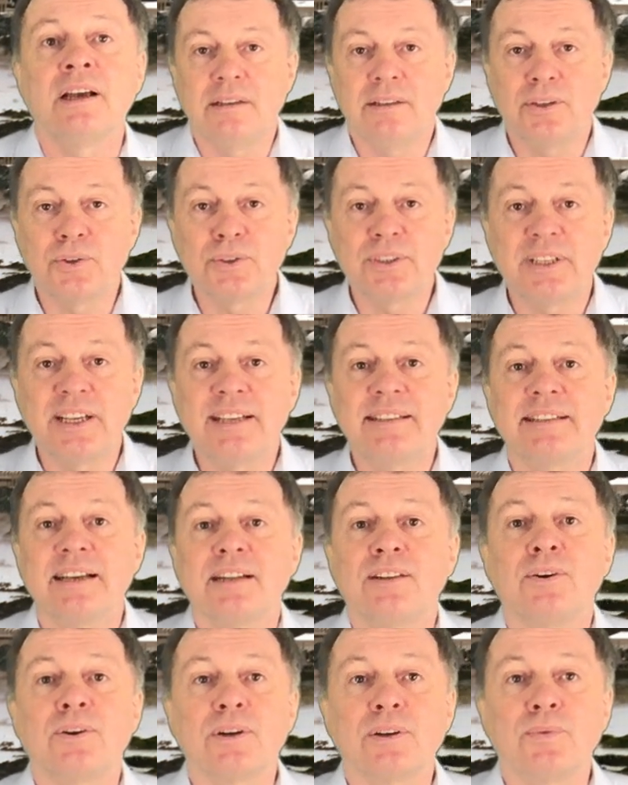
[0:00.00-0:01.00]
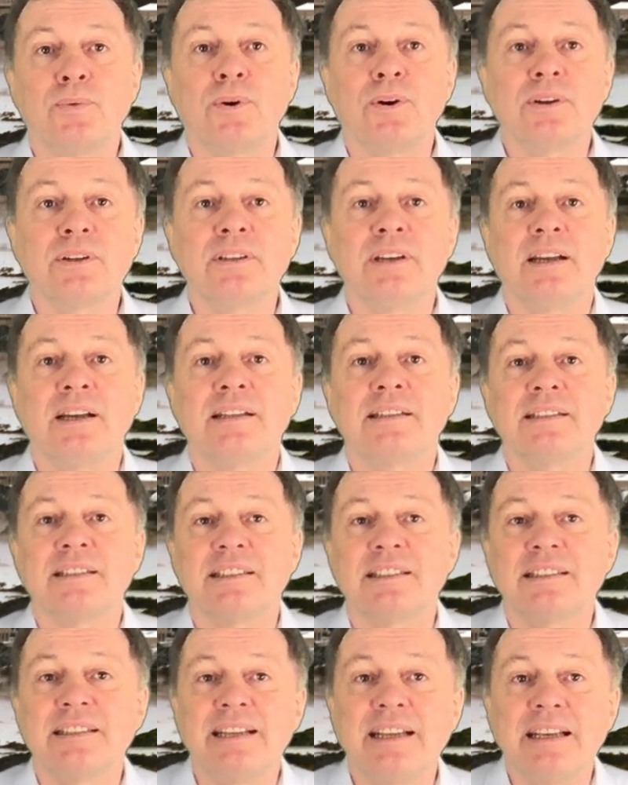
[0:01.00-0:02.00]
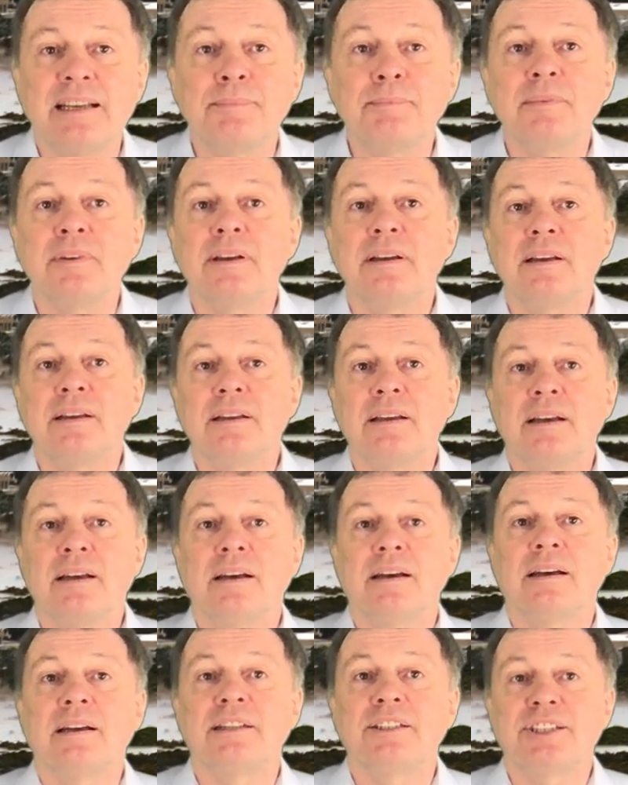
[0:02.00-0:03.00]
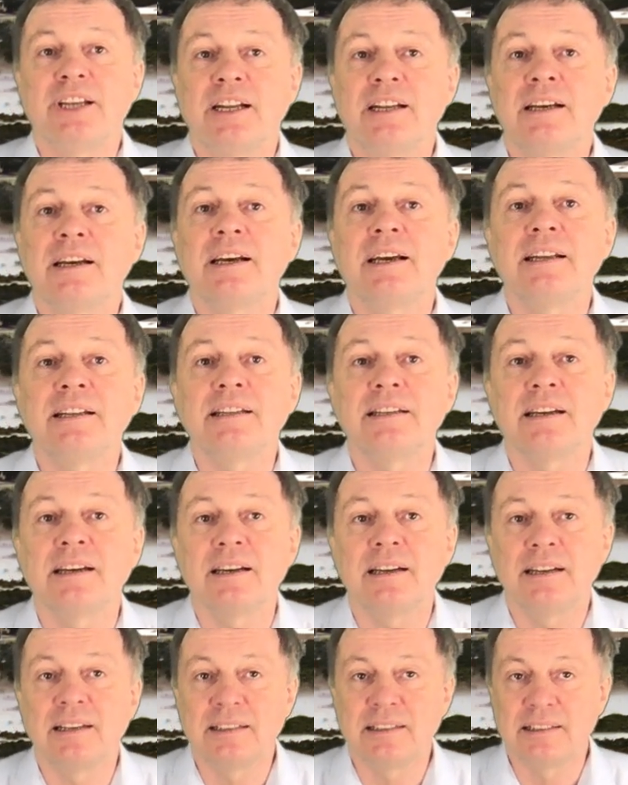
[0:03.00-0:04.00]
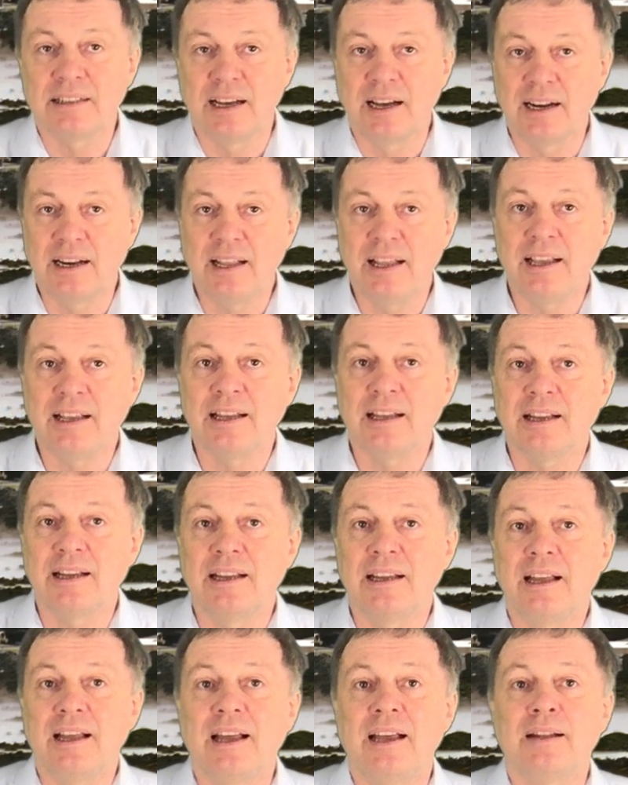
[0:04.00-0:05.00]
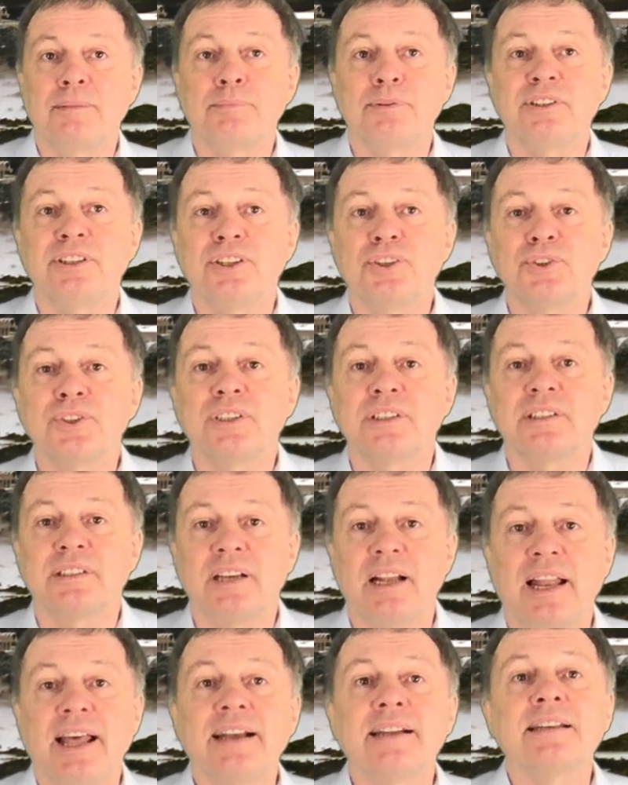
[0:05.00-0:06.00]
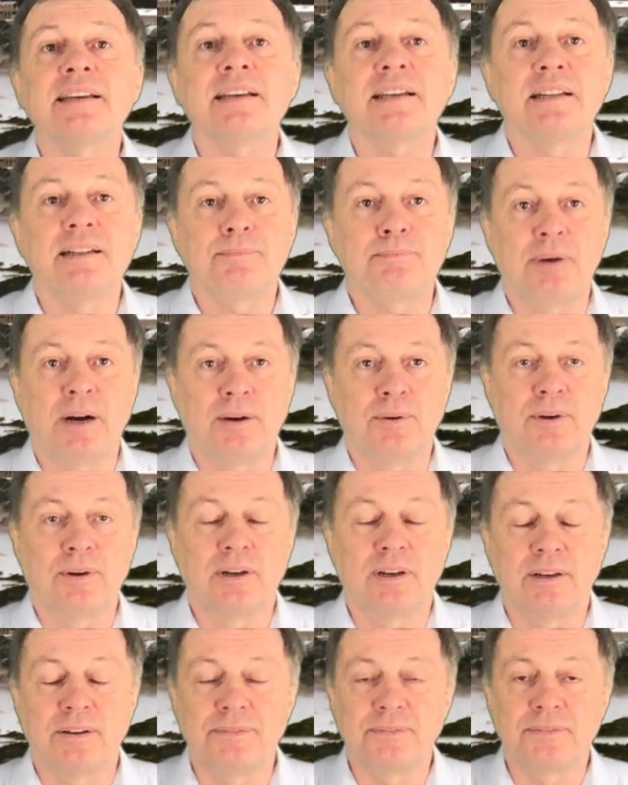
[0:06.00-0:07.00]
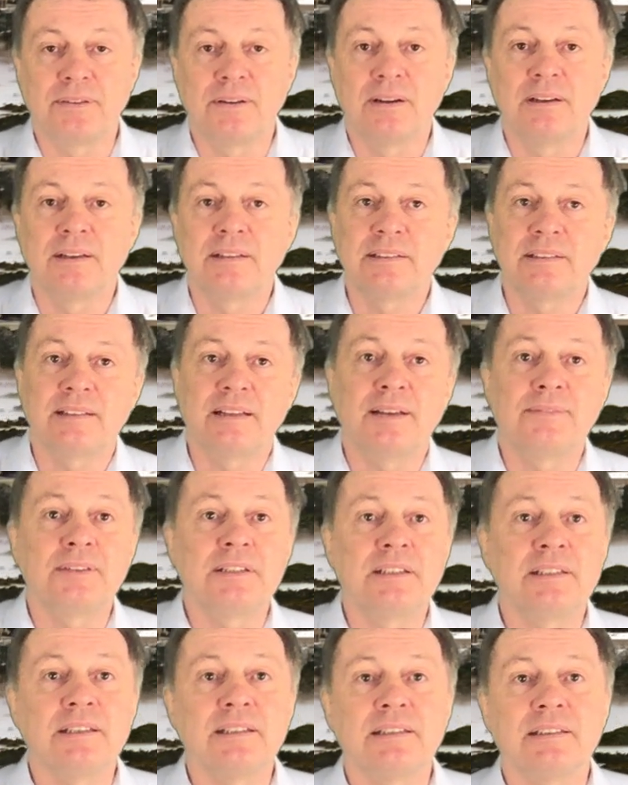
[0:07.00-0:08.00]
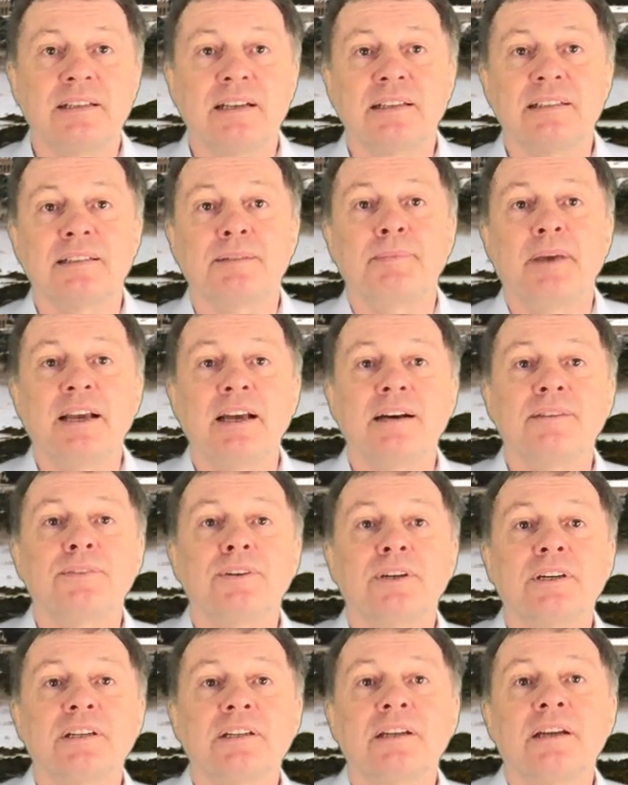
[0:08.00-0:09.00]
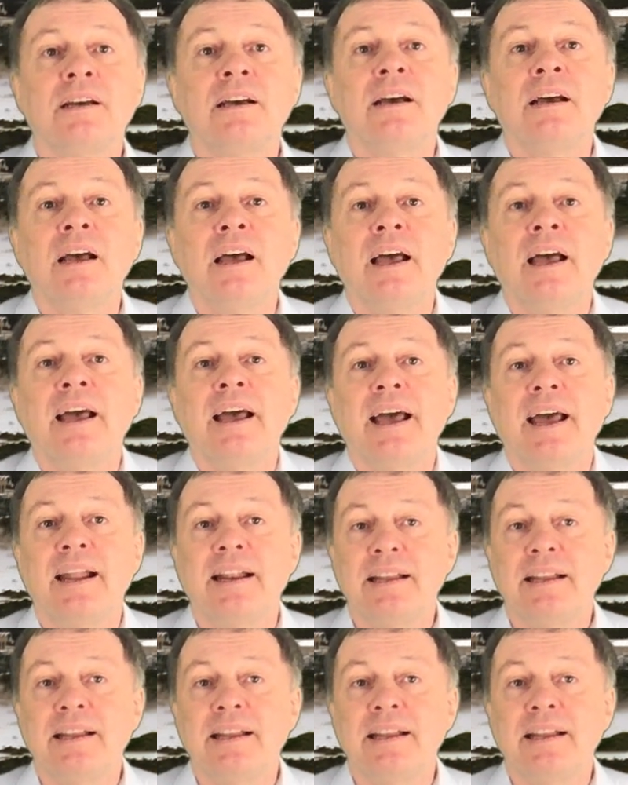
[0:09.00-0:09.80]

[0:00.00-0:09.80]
Using that hot water and the steam, a generator is running and produces electrical power of seventy-six megawatt, and